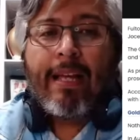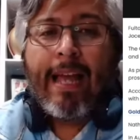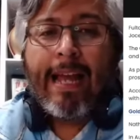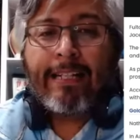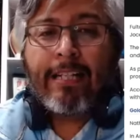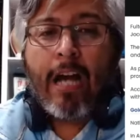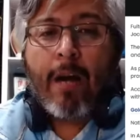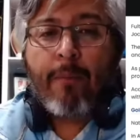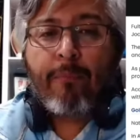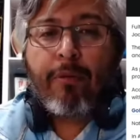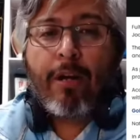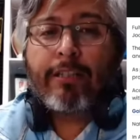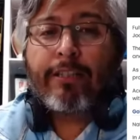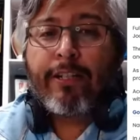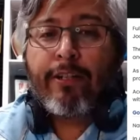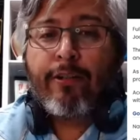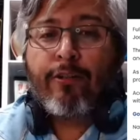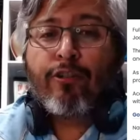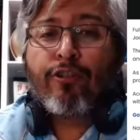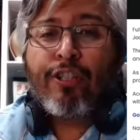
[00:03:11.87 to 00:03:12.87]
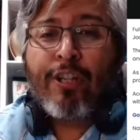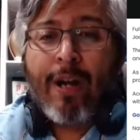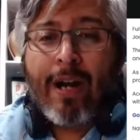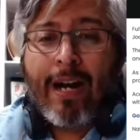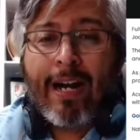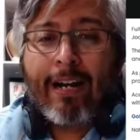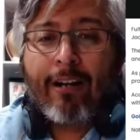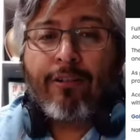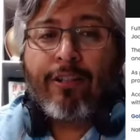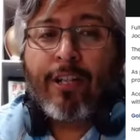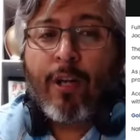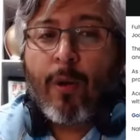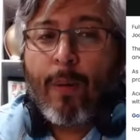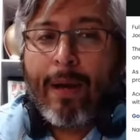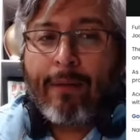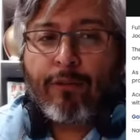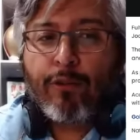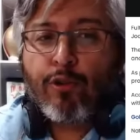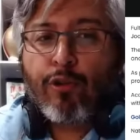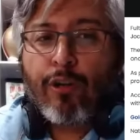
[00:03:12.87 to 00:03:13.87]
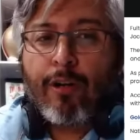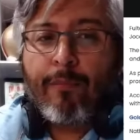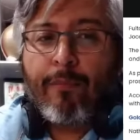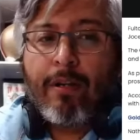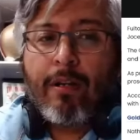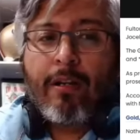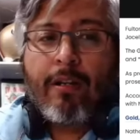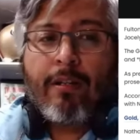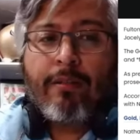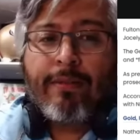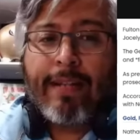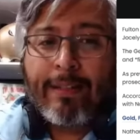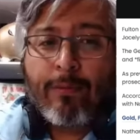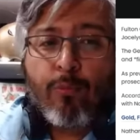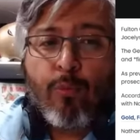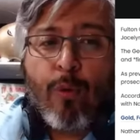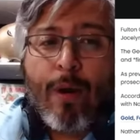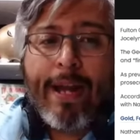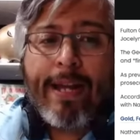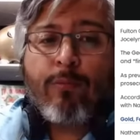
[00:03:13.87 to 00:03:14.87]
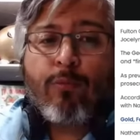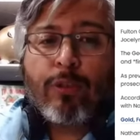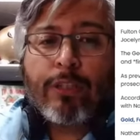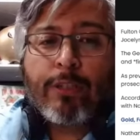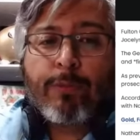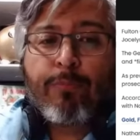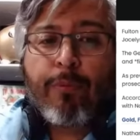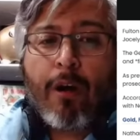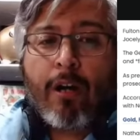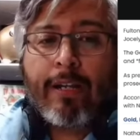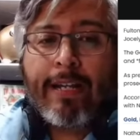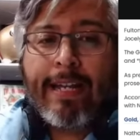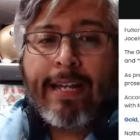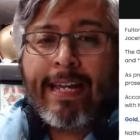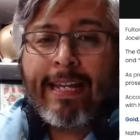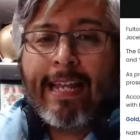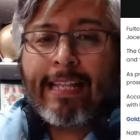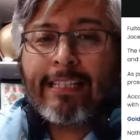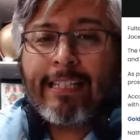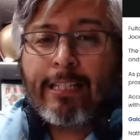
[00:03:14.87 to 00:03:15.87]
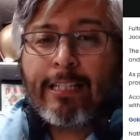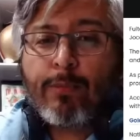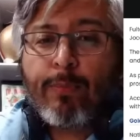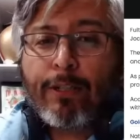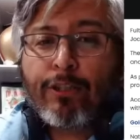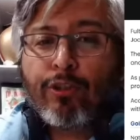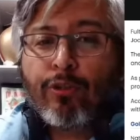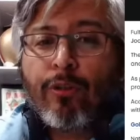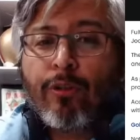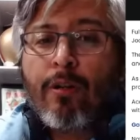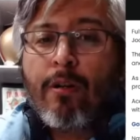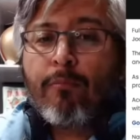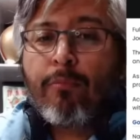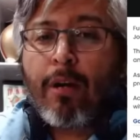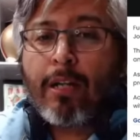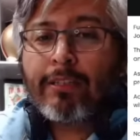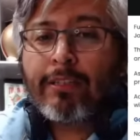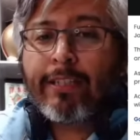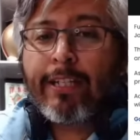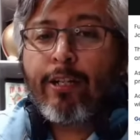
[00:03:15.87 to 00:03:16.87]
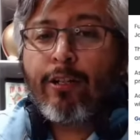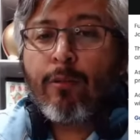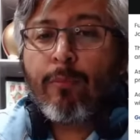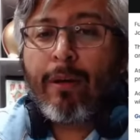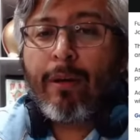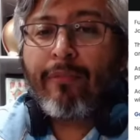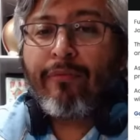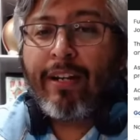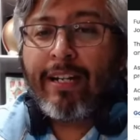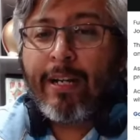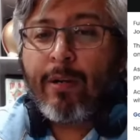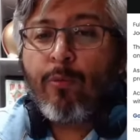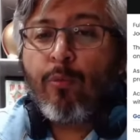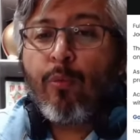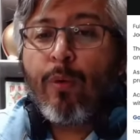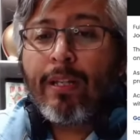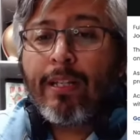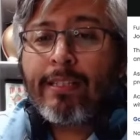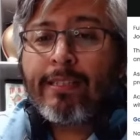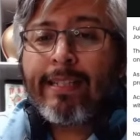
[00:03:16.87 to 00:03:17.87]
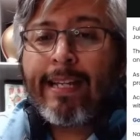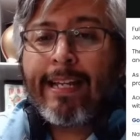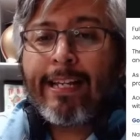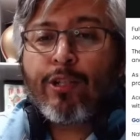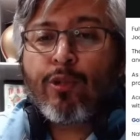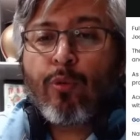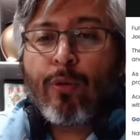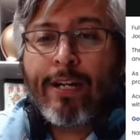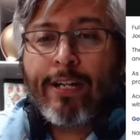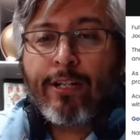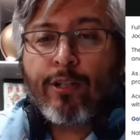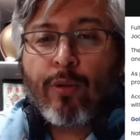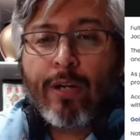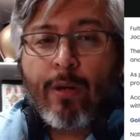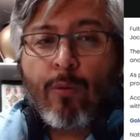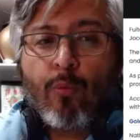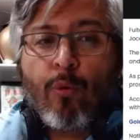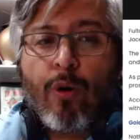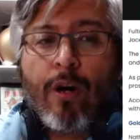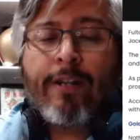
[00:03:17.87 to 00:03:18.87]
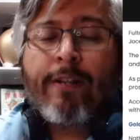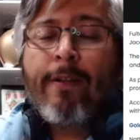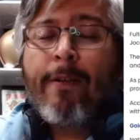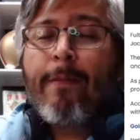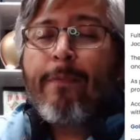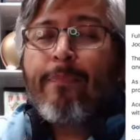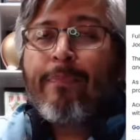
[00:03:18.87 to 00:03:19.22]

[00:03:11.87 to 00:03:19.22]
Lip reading: a top prosecutor she hired to go after Trump. Nathan Wade was brought in as a special prosecutor by Fannie Willis in 2021.